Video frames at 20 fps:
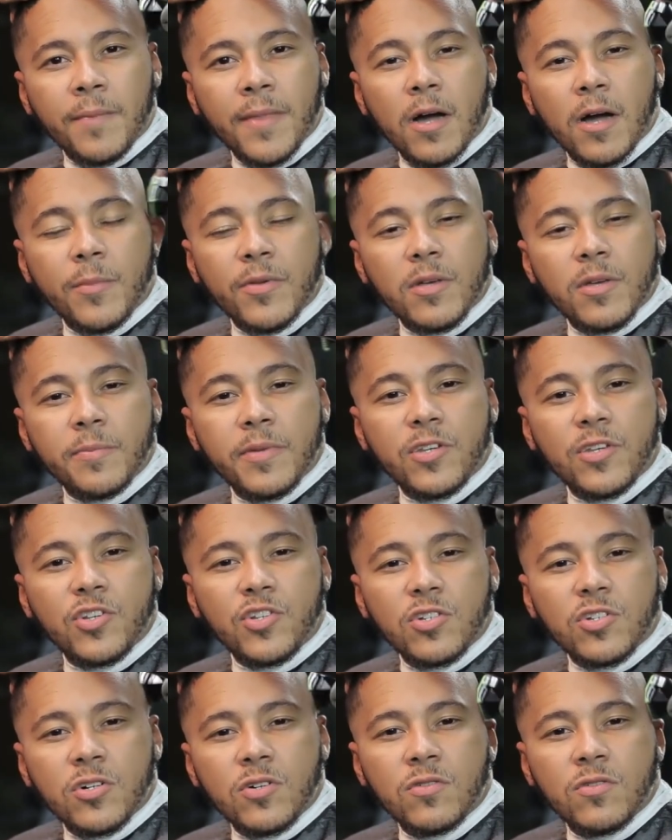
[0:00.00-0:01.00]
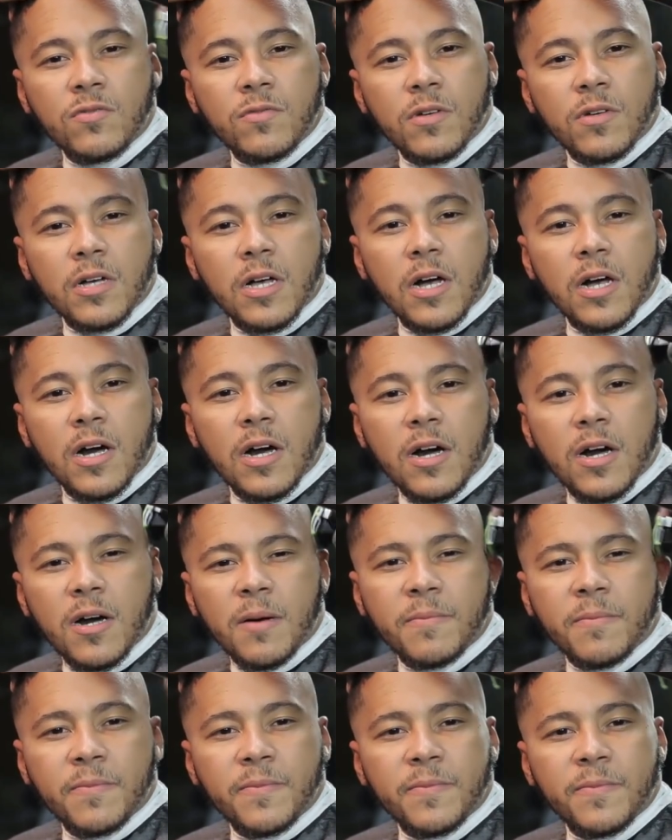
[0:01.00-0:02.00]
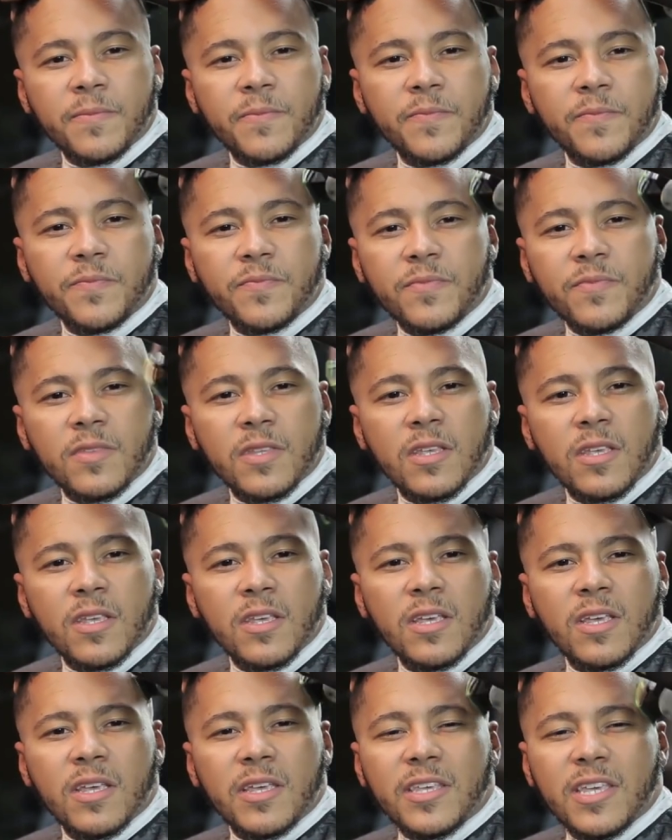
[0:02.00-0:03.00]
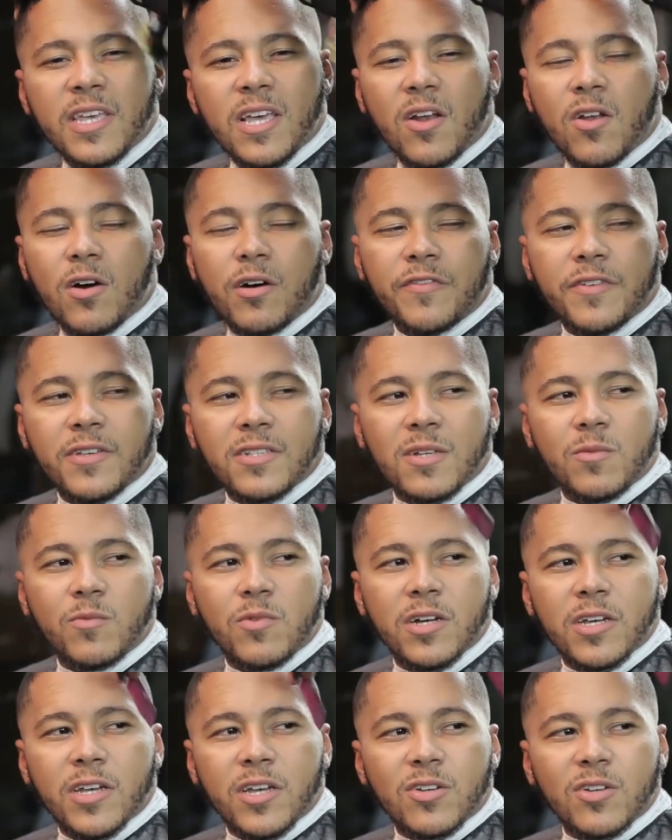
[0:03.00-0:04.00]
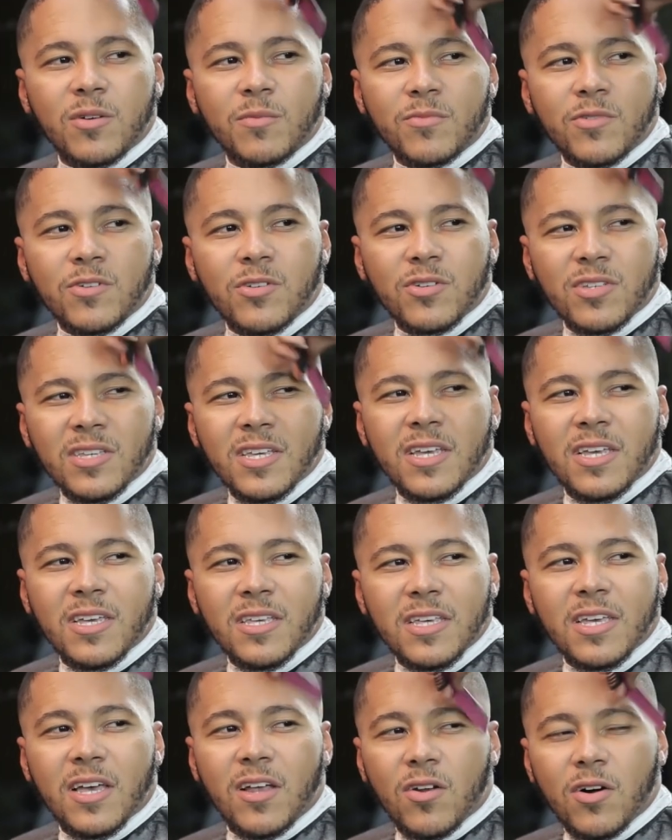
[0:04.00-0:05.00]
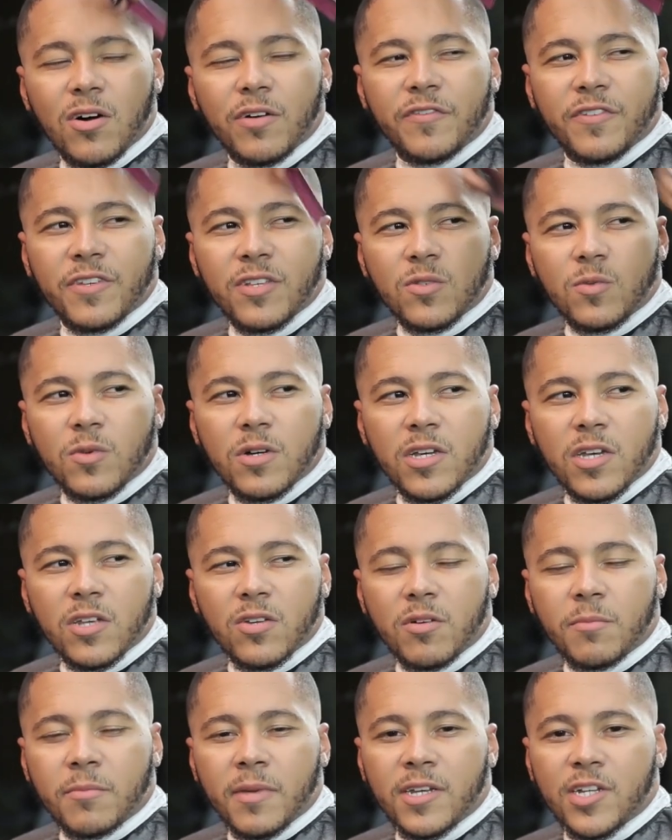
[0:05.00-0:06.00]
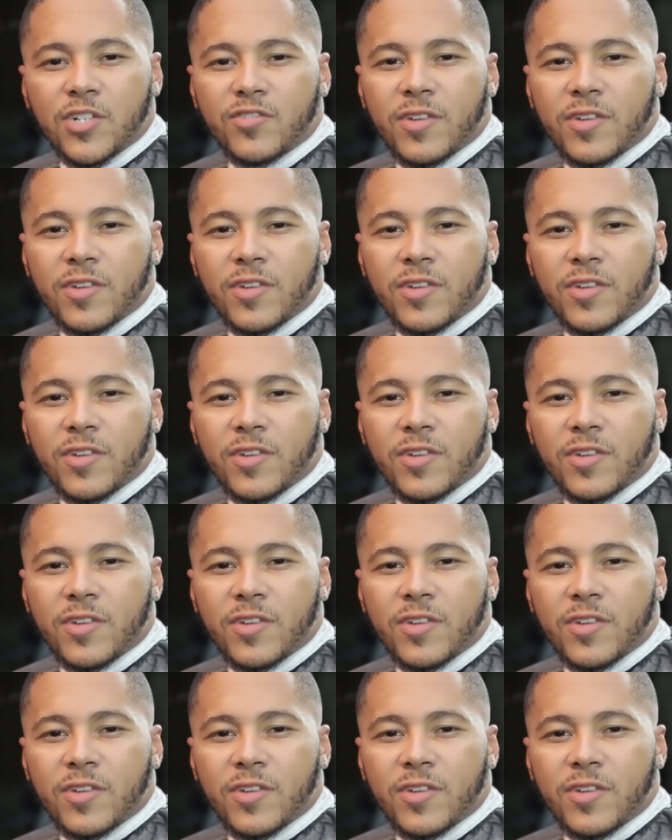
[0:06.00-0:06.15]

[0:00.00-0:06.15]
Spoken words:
That'll be a big show. Yeah, a lot of things I'm working on. Yeah, a lot of things working on, man.